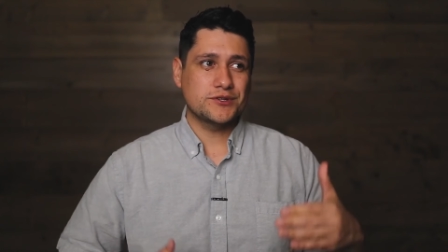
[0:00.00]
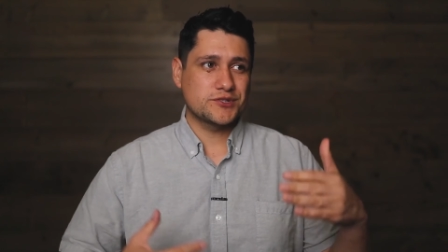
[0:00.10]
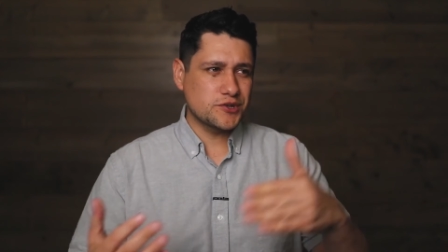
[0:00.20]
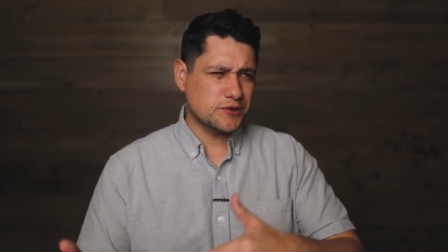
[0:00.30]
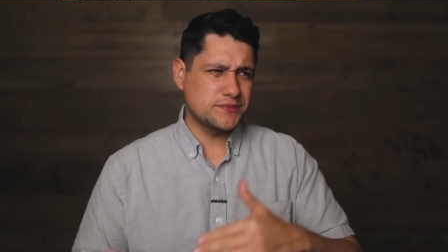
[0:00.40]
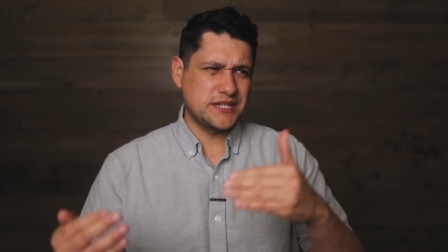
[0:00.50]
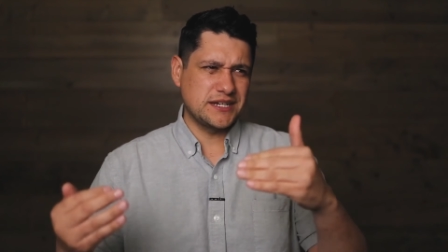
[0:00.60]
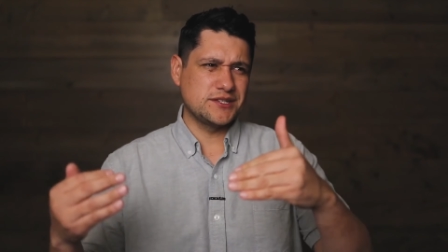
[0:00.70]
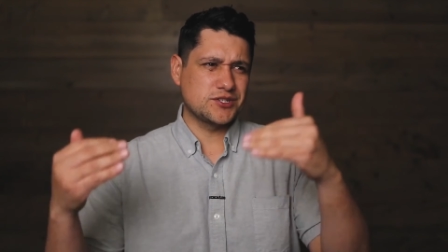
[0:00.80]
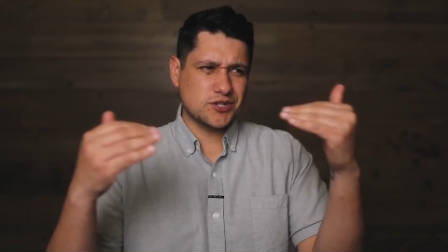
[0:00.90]
when your
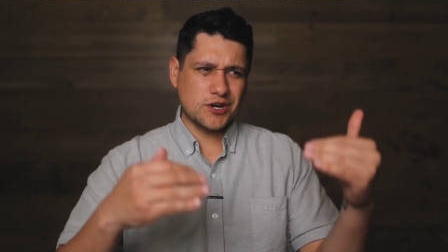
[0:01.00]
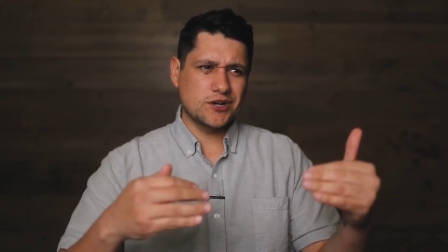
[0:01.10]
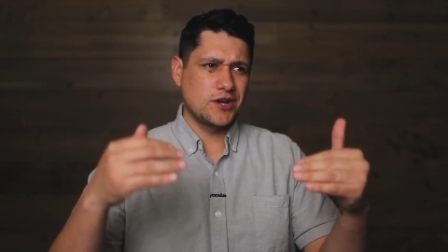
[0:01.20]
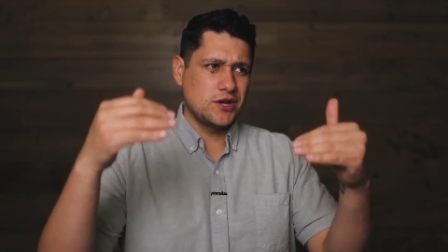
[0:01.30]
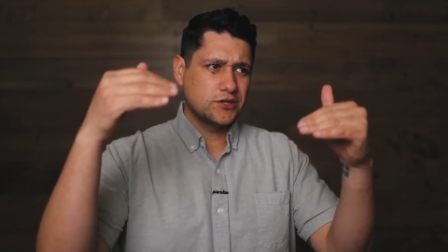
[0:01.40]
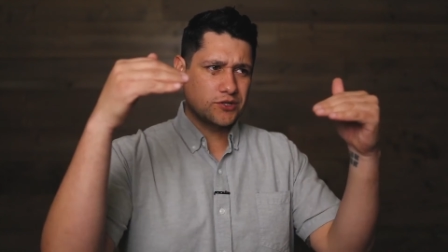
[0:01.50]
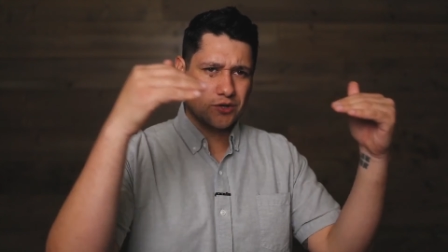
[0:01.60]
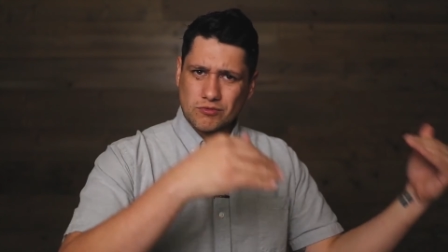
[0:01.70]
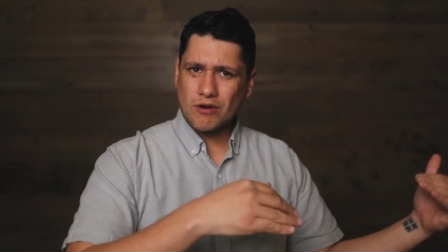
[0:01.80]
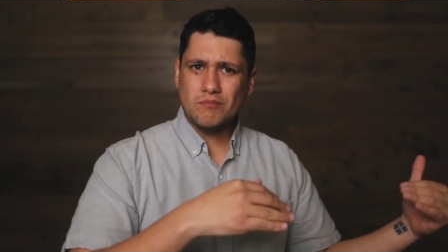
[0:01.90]
circumstances start to
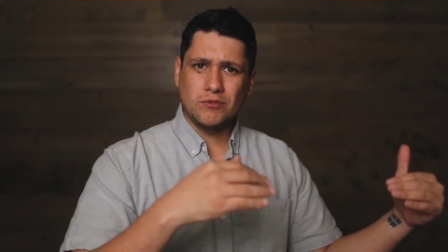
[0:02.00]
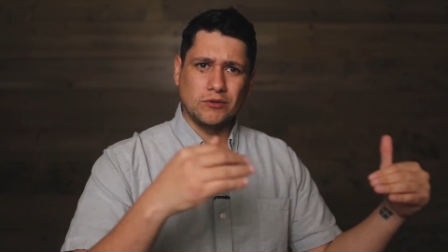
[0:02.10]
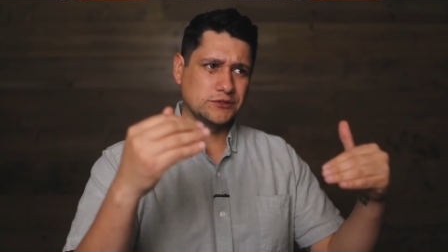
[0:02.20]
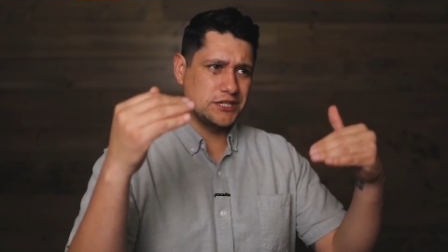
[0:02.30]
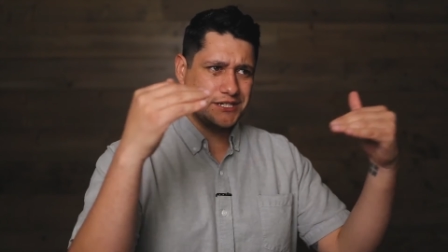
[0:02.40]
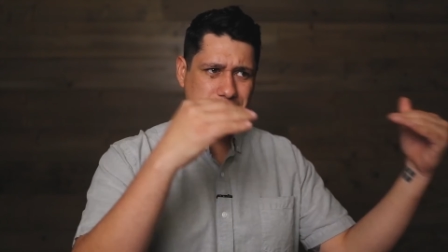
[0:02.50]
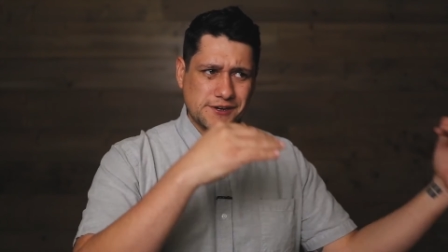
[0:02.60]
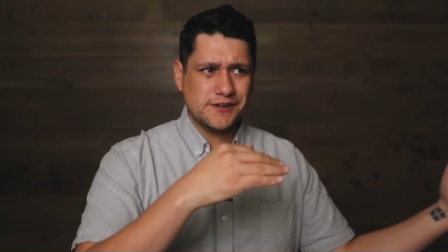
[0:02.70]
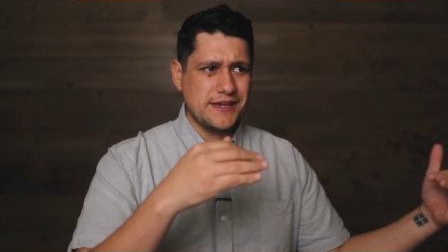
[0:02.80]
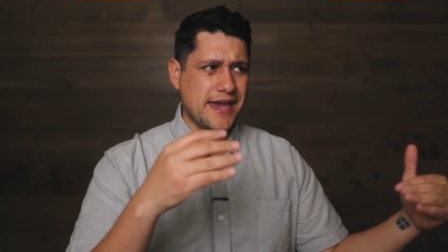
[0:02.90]
crumble,
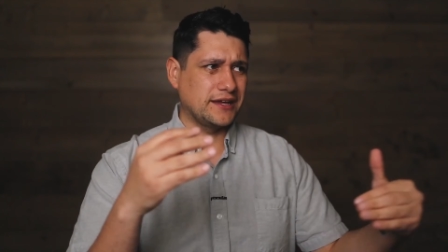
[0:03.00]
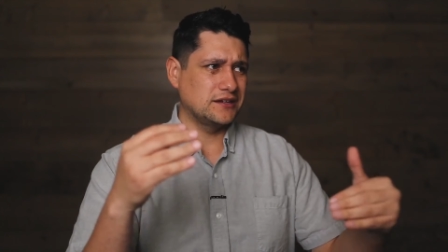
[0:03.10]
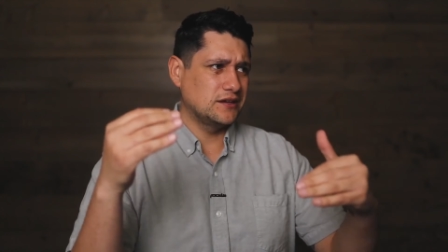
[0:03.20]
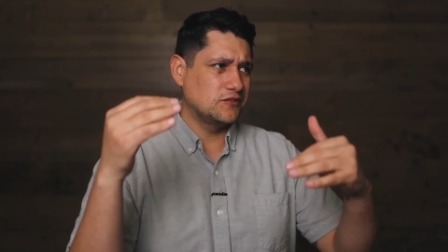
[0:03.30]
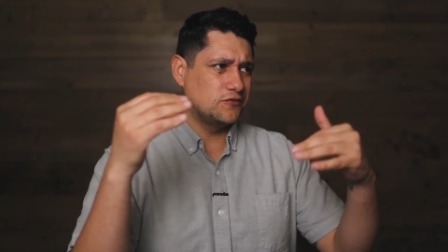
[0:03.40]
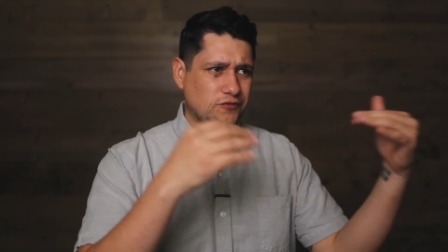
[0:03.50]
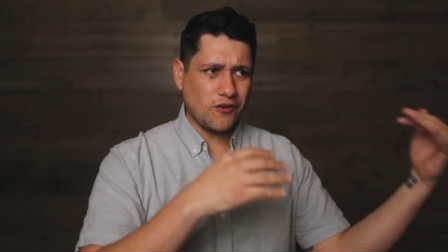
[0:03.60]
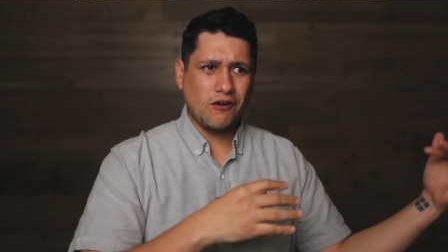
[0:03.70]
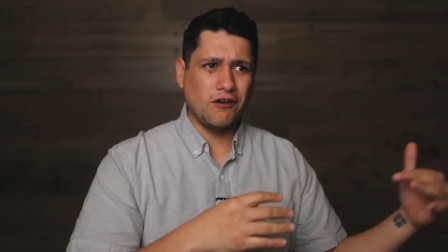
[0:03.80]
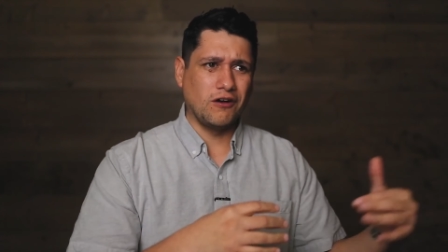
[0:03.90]
deteriorate,
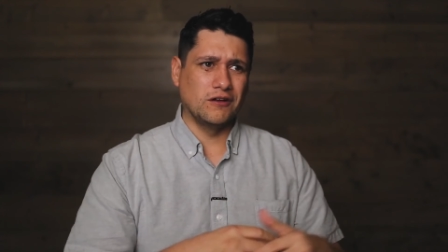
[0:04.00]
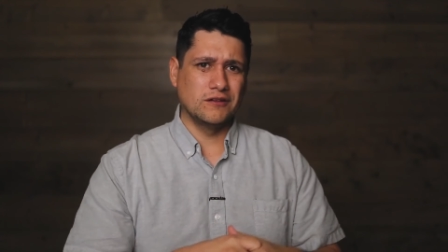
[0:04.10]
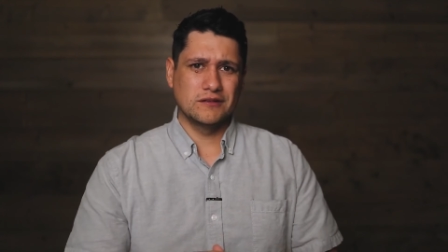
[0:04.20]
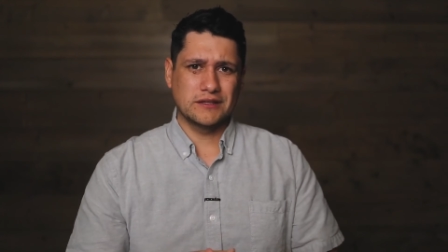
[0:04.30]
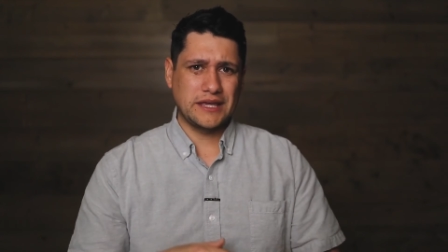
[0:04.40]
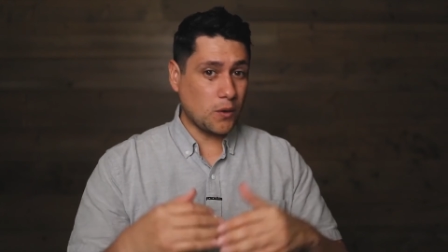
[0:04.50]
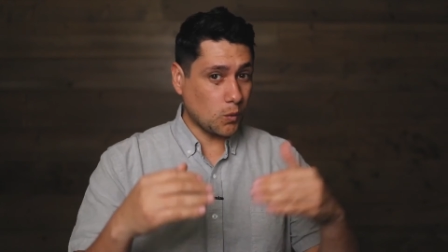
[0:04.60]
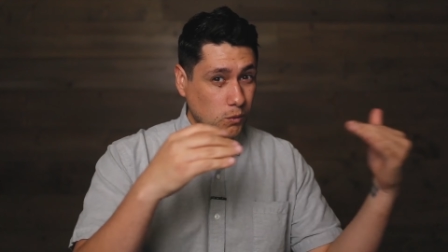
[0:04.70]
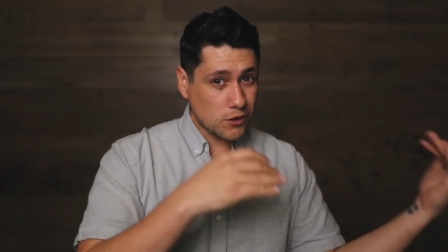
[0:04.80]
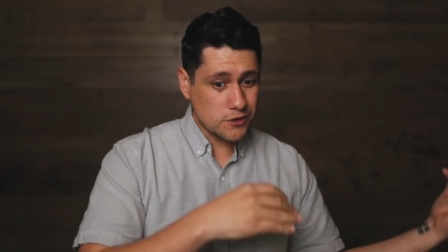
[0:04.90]
fall,
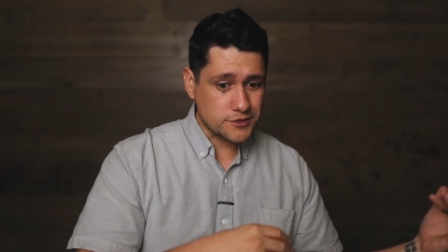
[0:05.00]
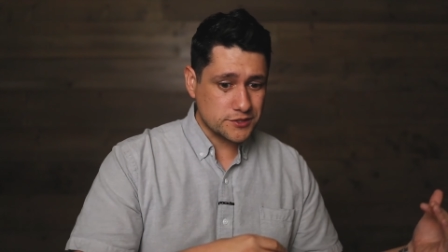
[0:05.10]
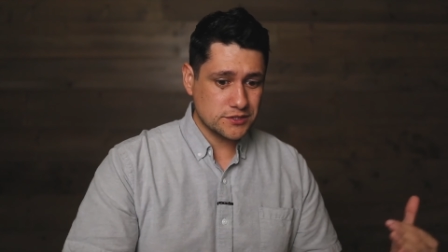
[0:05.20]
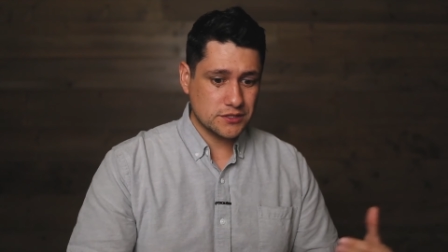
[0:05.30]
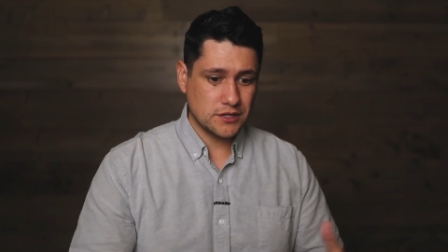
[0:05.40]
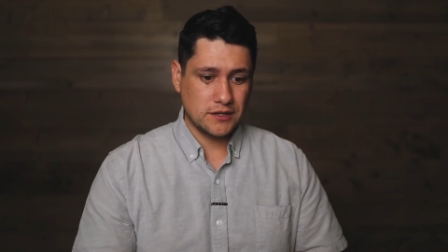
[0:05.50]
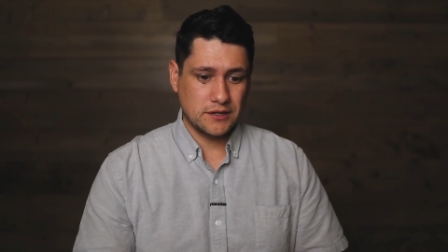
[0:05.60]
get worse?